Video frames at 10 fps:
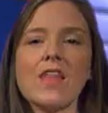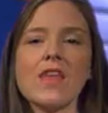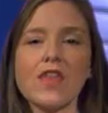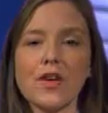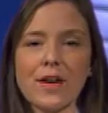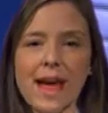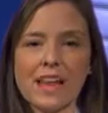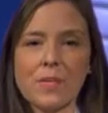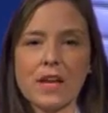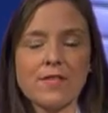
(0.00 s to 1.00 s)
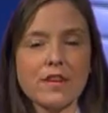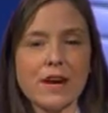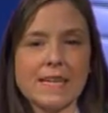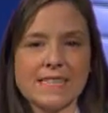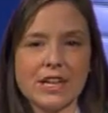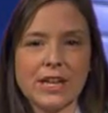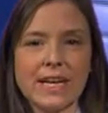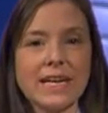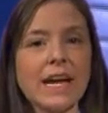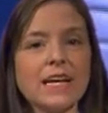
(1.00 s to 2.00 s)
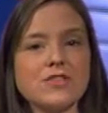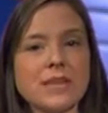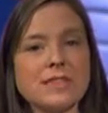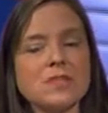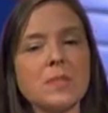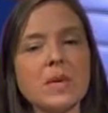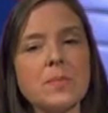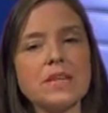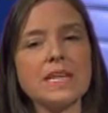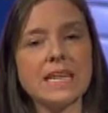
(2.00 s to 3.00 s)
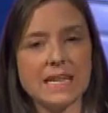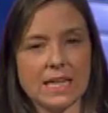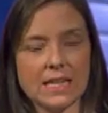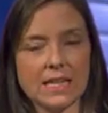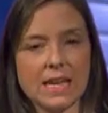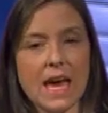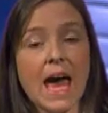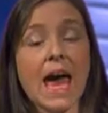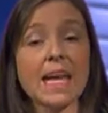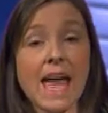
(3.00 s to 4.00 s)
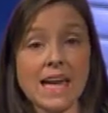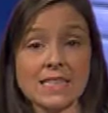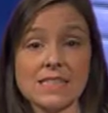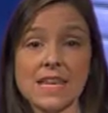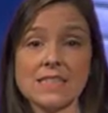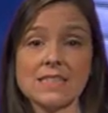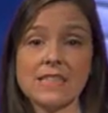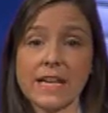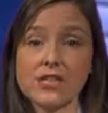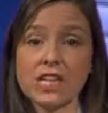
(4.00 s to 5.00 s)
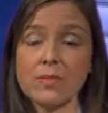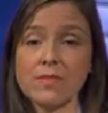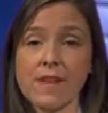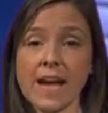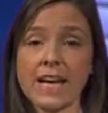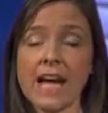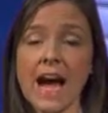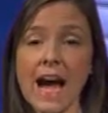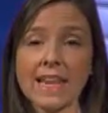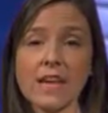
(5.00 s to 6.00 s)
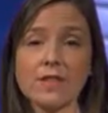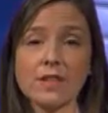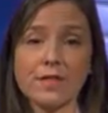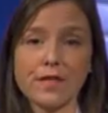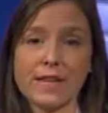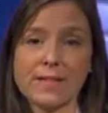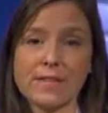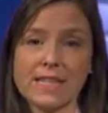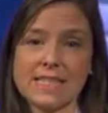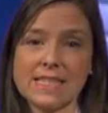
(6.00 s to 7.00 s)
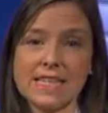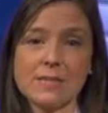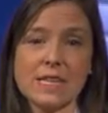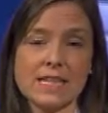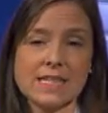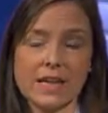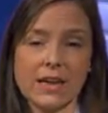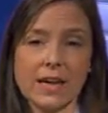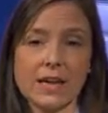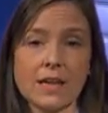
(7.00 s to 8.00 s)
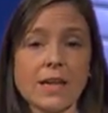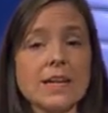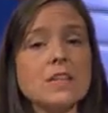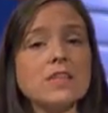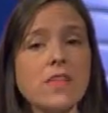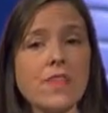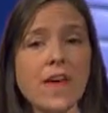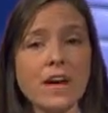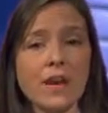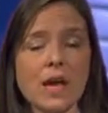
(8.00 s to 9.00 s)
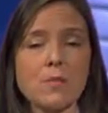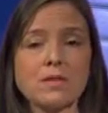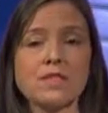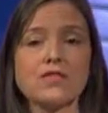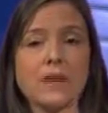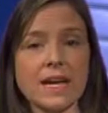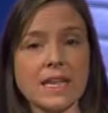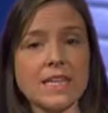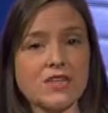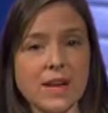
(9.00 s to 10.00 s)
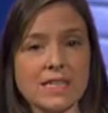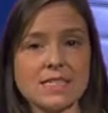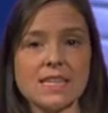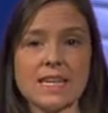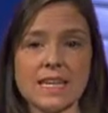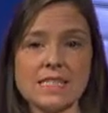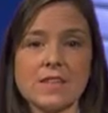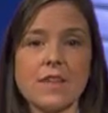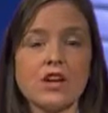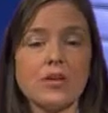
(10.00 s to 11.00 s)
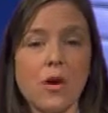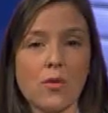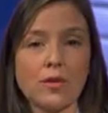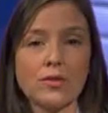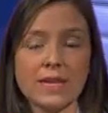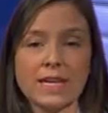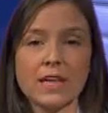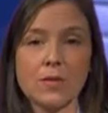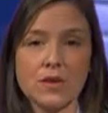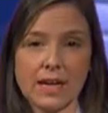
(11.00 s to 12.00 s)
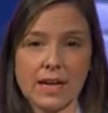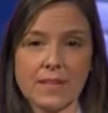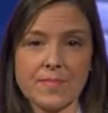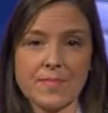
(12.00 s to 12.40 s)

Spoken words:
The third element of the criterion addresses people in need. Enactus has intentionally provided a high level of freedom to the teams in this area so that they are able to directly address the needs of their own unique community.